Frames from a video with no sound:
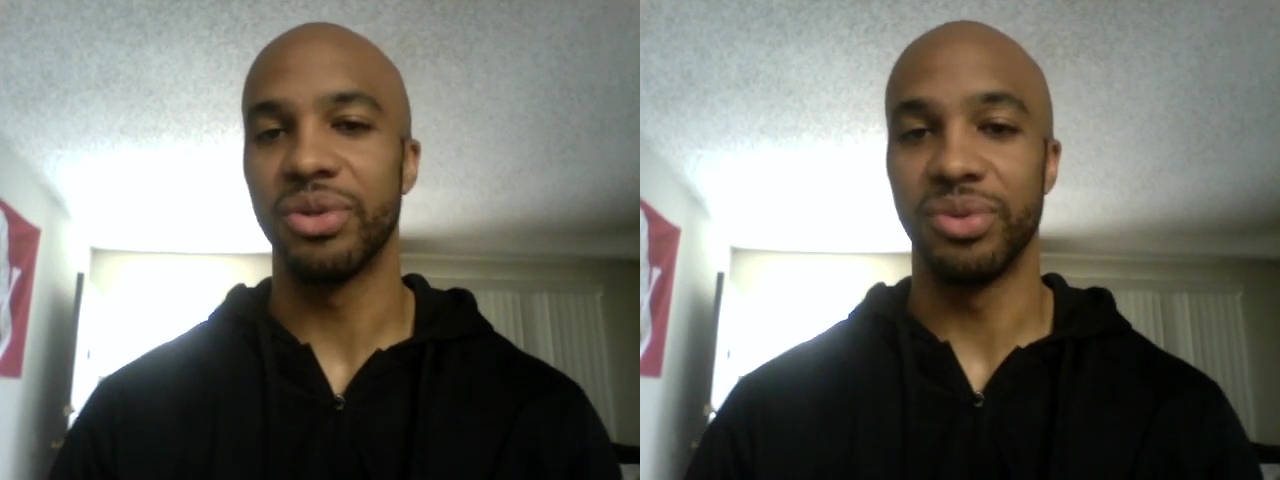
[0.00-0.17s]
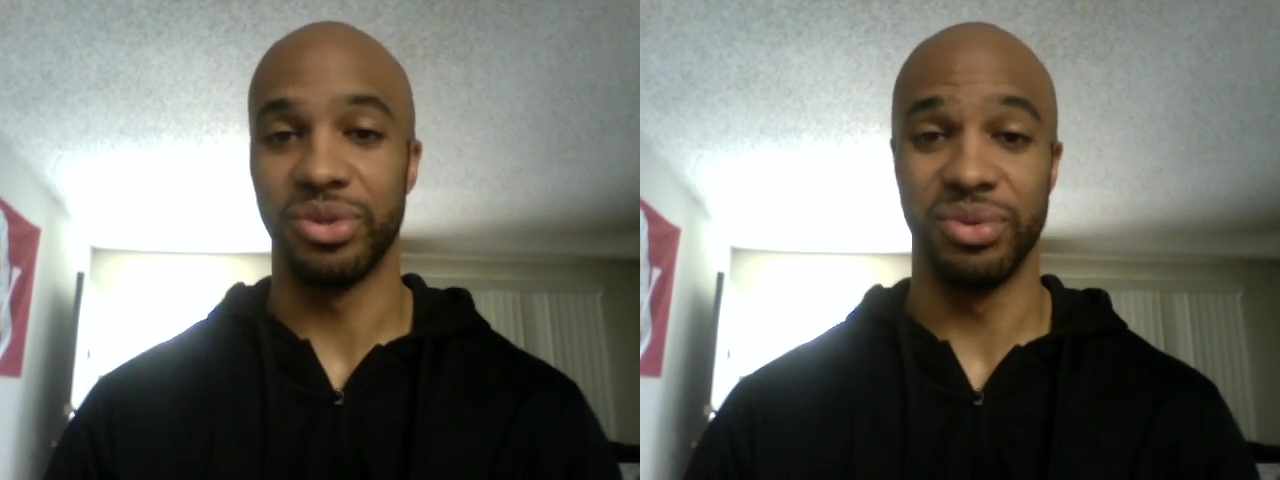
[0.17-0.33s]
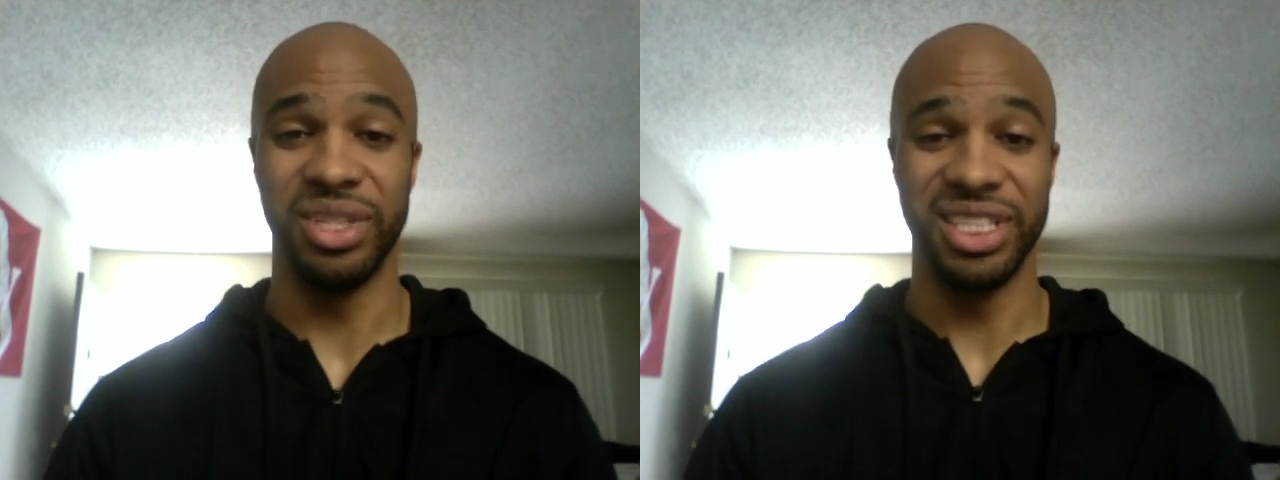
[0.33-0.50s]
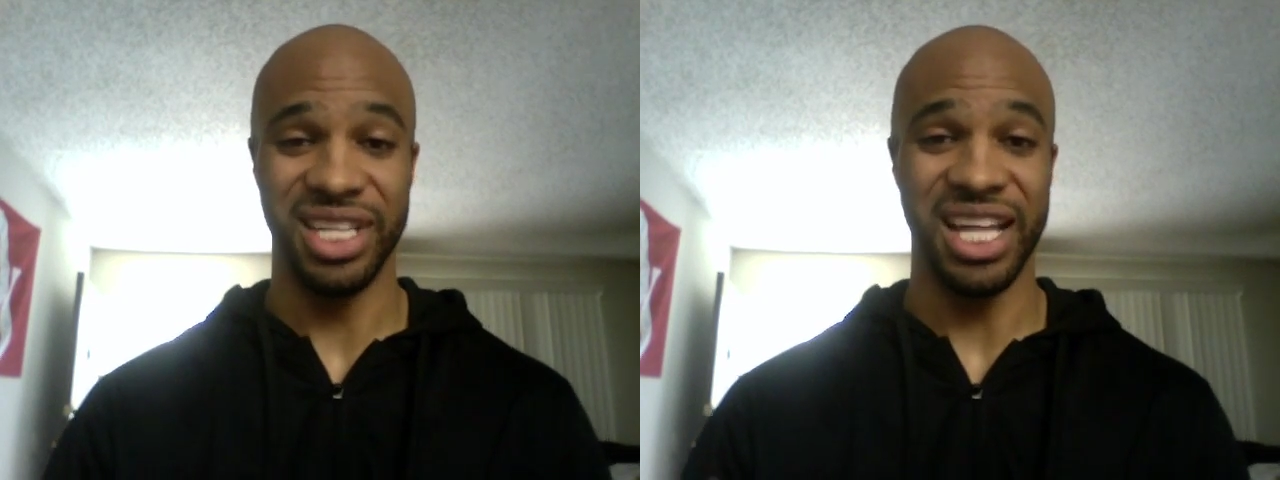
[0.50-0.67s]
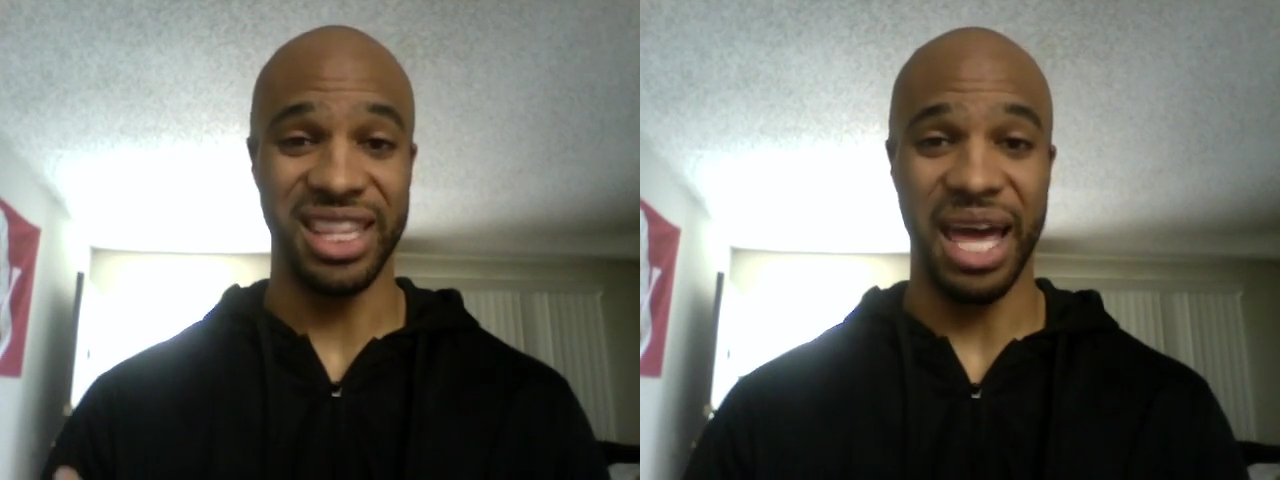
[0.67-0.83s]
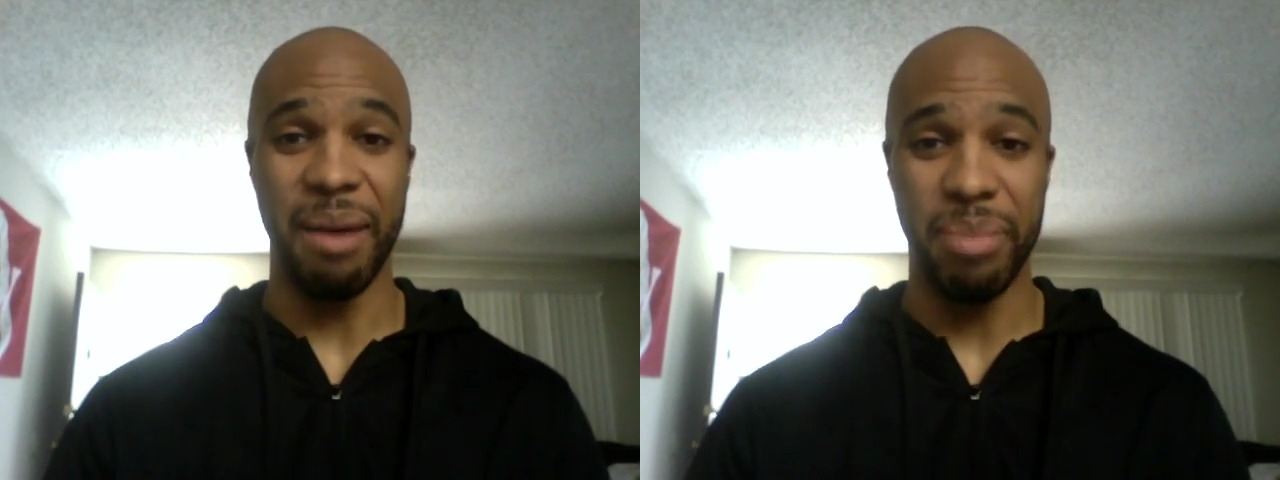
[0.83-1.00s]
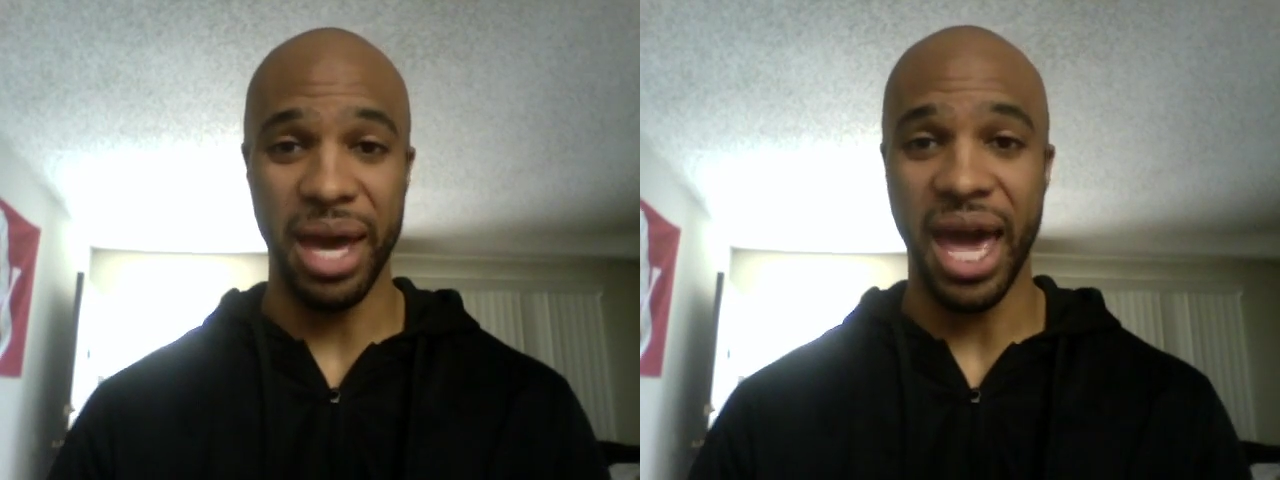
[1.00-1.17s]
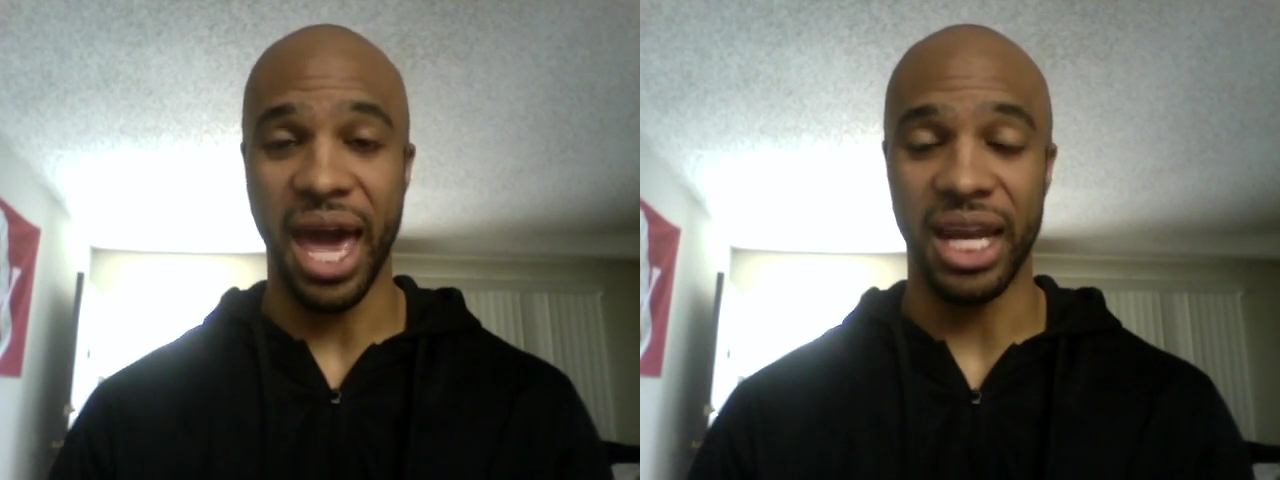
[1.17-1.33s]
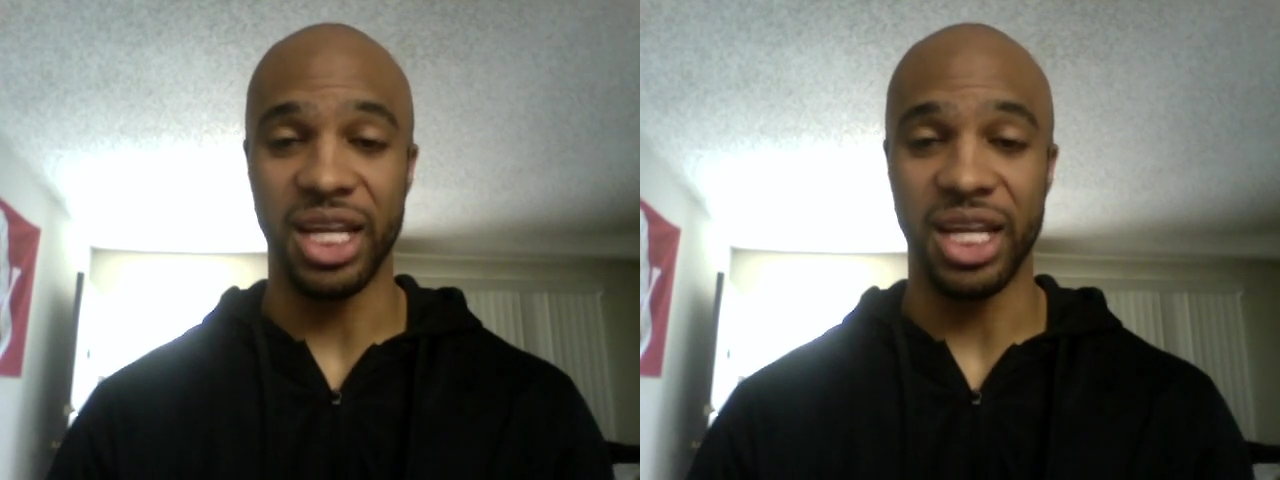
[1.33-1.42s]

through is really not that bad.